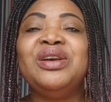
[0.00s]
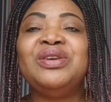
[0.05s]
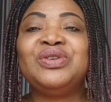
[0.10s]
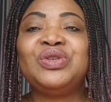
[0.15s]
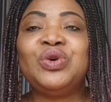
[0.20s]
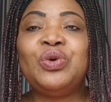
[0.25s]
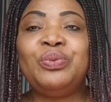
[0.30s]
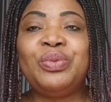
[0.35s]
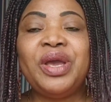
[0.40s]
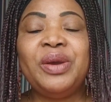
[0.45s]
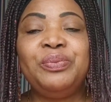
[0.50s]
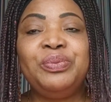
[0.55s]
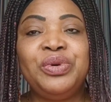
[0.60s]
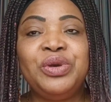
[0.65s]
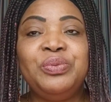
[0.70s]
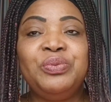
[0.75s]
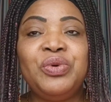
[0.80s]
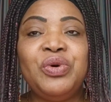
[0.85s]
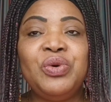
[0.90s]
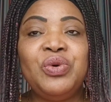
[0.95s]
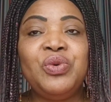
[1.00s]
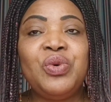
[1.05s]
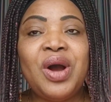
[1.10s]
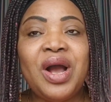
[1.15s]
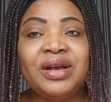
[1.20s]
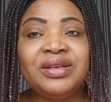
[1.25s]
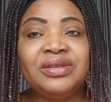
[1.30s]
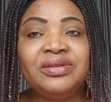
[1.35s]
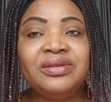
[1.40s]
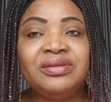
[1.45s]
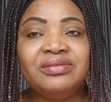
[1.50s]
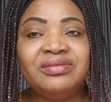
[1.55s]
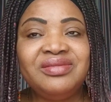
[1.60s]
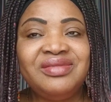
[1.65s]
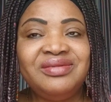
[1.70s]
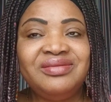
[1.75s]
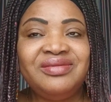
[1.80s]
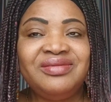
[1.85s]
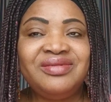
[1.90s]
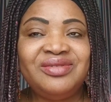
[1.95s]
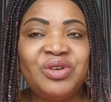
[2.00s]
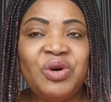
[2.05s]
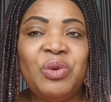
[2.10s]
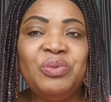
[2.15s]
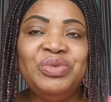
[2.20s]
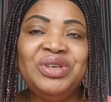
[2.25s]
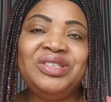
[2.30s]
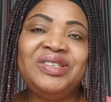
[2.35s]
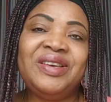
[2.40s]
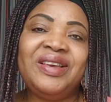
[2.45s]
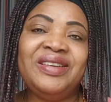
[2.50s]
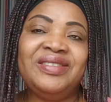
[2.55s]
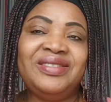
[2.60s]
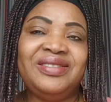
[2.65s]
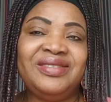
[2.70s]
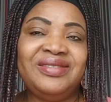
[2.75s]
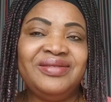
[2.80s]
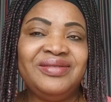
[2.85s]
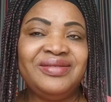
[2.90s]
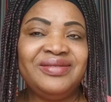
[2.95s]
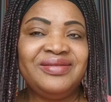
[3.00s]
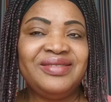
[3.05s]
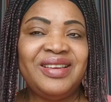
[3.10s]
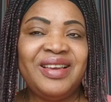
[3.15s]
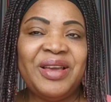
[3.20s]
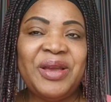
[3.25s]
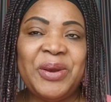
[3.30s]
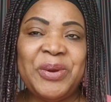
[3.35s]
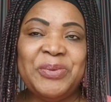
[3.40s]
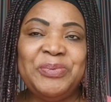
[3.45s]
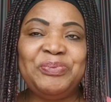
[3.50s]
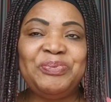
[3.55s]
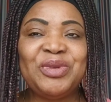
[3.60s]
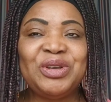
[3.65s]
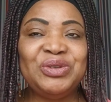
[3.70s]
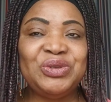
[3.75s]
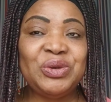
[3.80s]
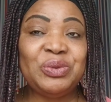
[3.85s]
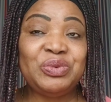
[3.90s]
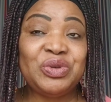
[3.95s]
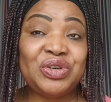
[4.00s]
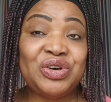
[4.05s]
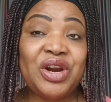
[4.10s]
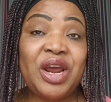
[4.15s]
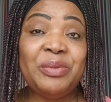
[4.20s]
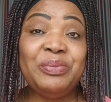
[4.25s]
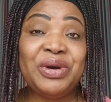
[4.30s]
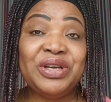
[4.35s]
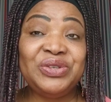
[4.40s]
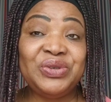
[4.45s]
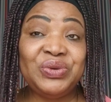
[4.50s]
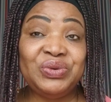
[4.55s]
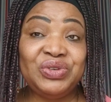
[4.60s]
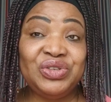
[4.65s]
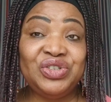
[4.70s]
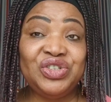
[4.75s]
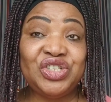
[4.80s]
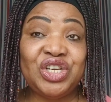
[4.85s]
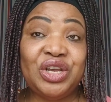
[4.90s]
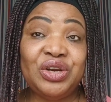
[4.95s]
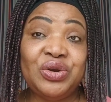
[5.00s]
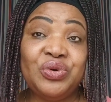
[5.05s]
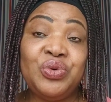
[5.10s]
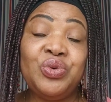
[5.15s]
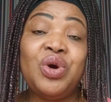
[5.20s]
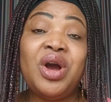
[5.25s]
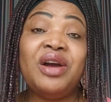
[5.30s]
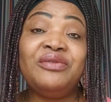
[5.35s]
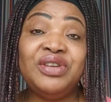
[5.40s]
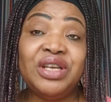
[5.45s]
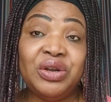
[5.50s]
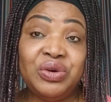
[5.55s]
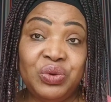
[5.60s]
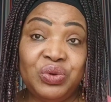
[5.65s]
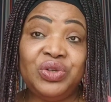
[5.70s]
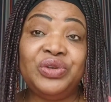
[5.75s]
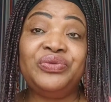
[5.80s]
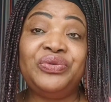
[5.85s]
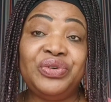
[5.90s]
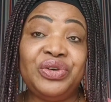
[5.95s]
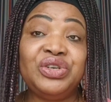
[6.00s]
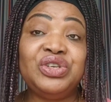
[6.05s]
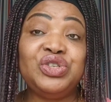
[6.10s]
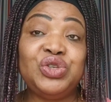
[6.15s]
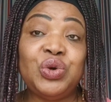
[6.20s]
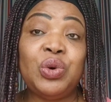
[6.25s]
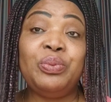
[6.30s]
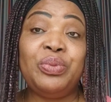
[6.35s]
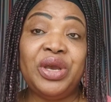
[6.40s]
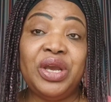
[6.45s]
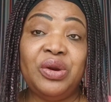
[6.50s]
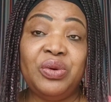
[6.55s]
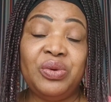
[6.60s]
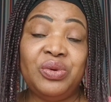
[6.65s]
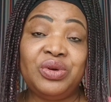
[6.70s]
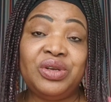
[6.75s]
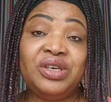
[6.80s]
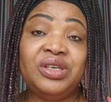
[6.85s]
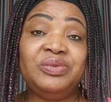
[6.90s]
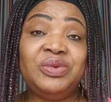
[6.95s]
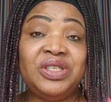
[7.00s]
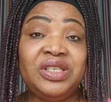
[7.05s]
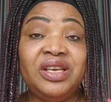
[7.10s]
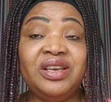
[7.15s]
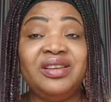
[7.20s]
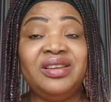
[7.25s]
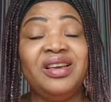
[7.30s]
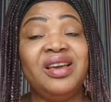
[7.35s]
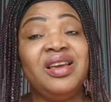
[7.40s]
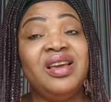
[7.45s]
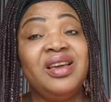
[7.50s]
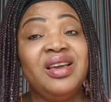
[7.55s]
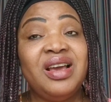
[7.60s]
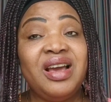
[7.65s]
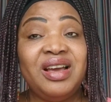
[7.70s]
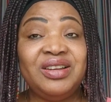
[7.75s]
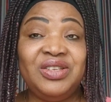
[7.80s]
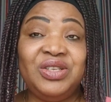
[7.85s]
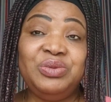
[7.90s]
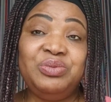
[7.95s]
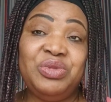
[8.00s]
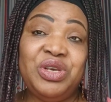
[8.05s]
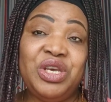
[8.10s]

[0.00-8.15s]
So but people who are committed um, subscribers to this channel, who have their notification bell on, keep saying Auntie